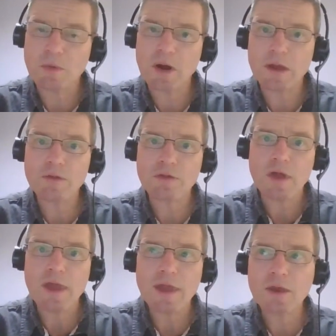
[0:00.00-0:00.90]
bias,
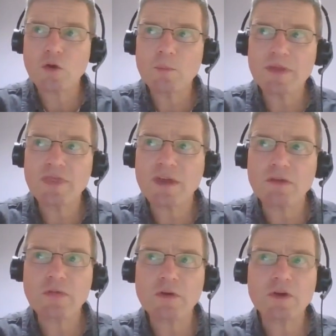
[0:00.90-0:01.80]
it could be
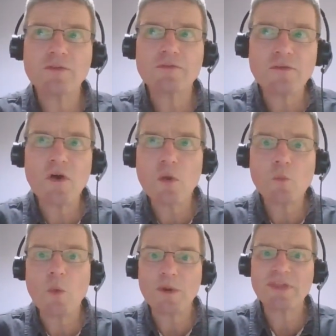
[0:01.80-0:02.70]
things that confirm
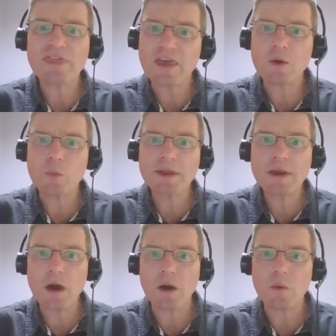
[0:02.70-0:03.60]
what we think we
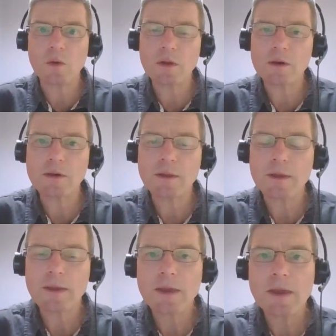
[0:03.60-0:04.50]
know.
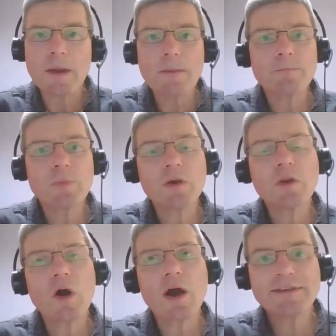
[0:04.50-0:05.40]
But
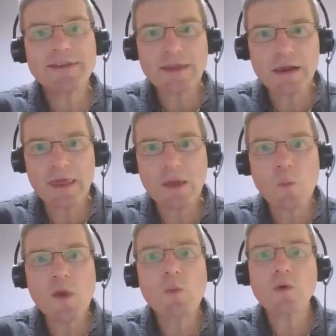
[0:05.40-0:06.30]
ideally,
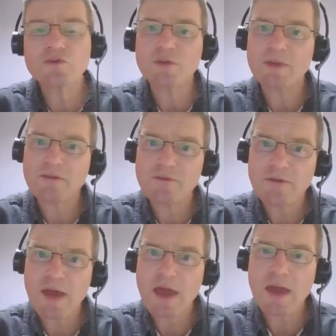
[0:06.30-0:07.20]
we want to be
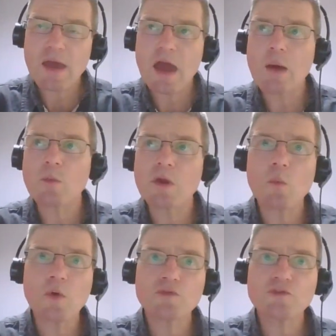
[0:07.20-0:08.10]
fair and we
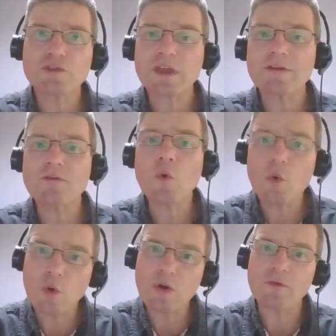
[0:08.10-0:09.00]
want to give
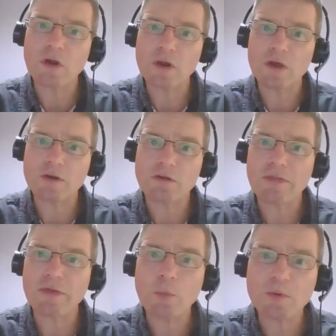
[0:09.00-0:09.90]
all of our learners
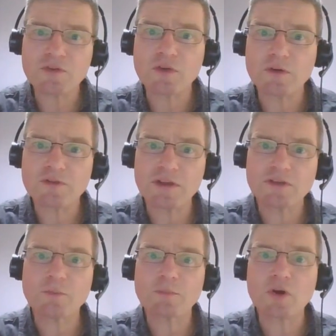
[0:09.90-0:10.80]
the opportunity
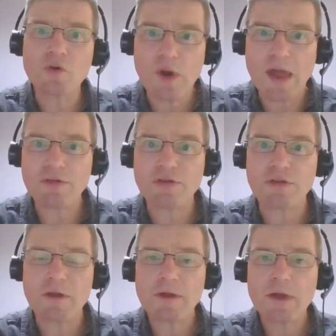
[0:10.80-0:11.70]
to
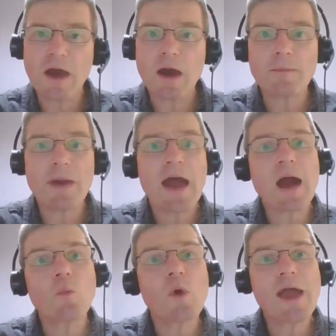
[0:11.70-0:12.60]
progress. Um,
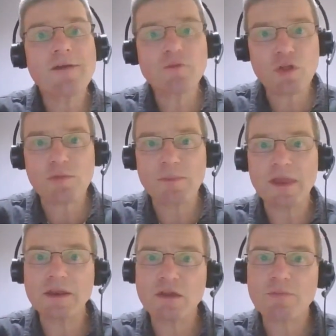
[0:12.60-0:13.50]
at whatever
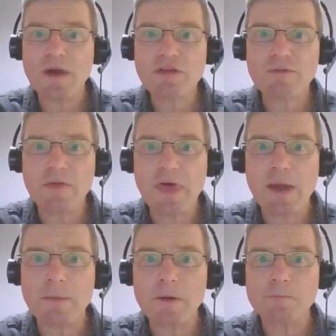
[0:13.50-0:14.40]
speed is best for them.